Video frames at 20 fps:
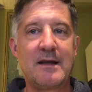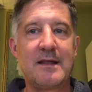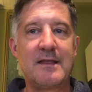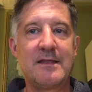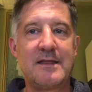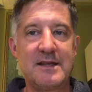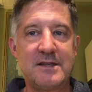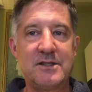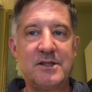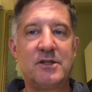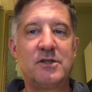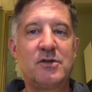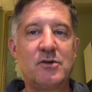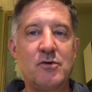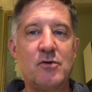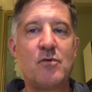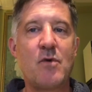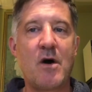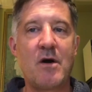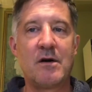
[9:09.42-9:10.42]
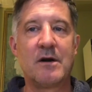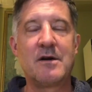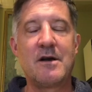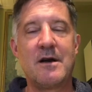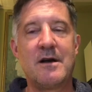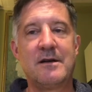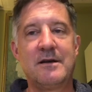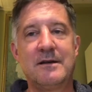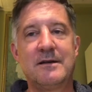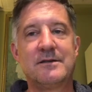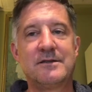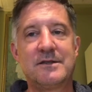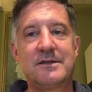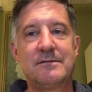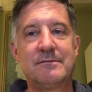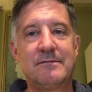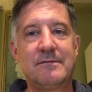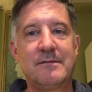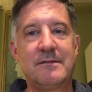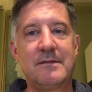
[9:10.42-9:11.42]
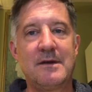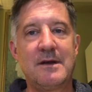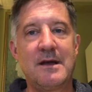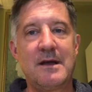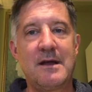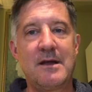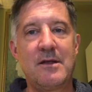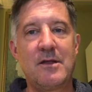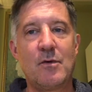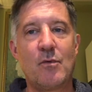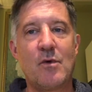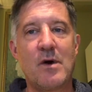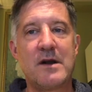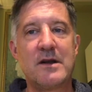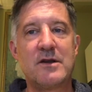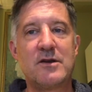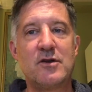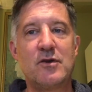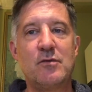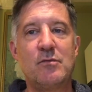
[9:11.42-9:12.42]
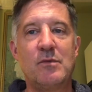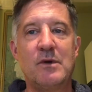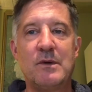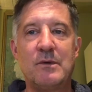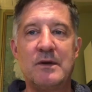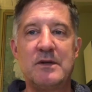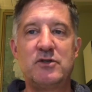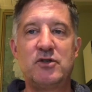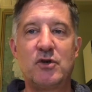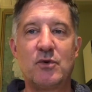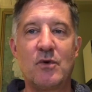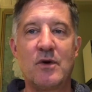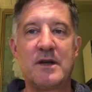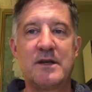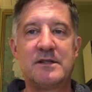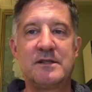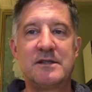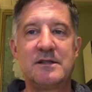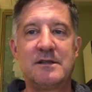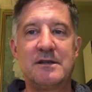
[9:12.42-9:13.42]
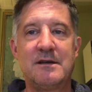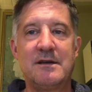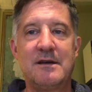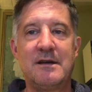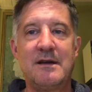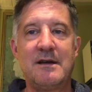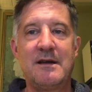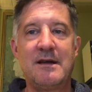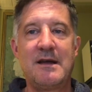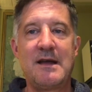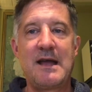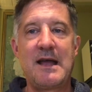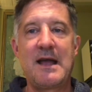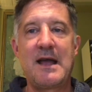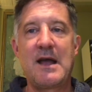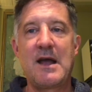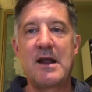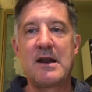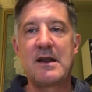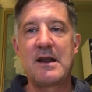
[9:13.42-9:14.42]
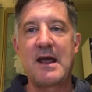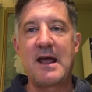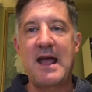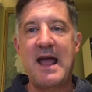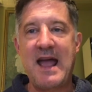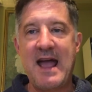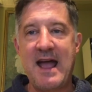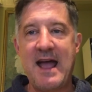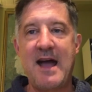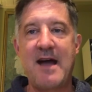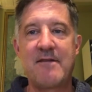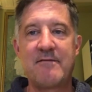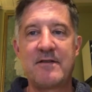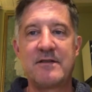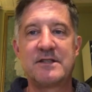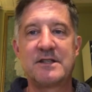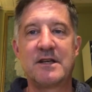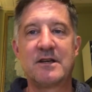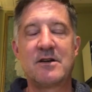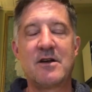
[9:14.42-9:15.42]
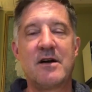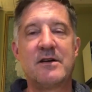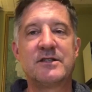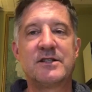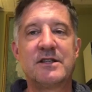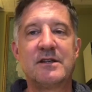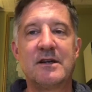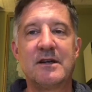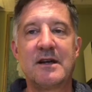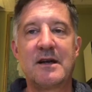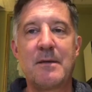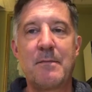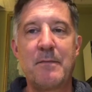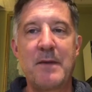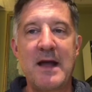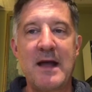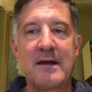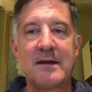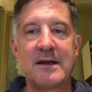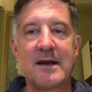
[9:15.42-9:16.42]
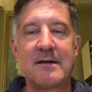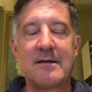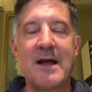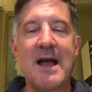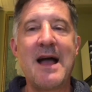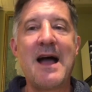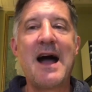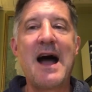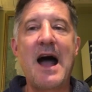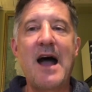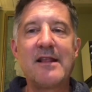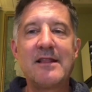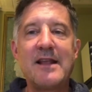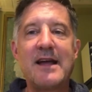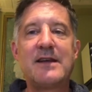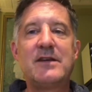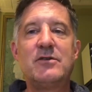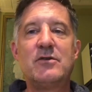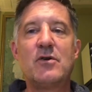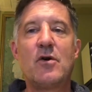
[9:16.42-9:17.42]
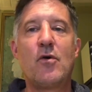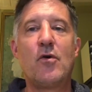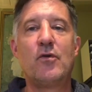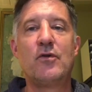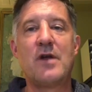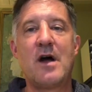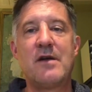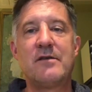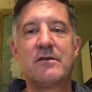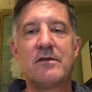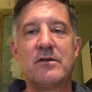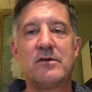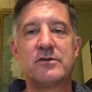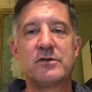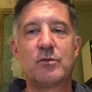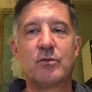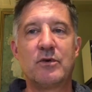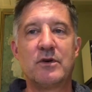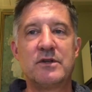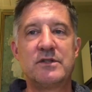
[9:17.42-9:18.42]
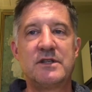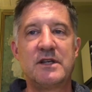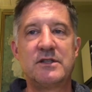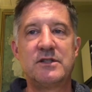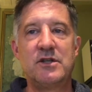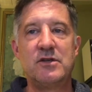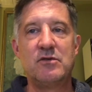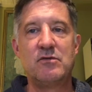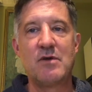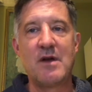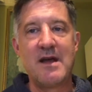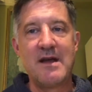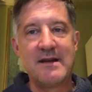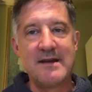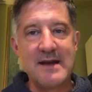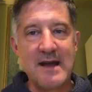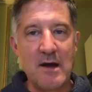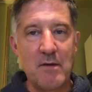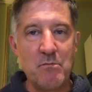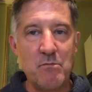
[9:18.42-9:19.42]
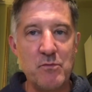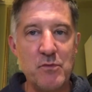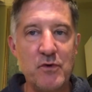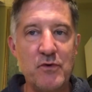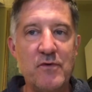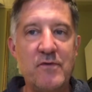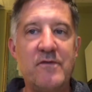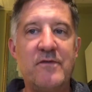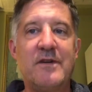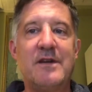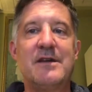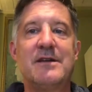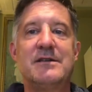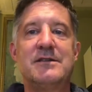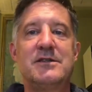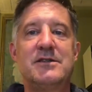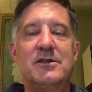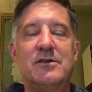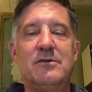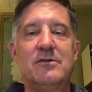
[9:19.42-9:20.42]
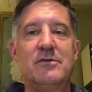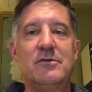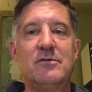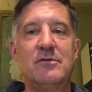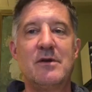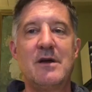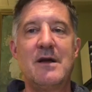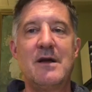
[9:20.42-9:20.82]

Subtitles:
This is who our God is, the one in whom we rejoice and have as a constant companion. I'd like you to hold on to those words as you now move into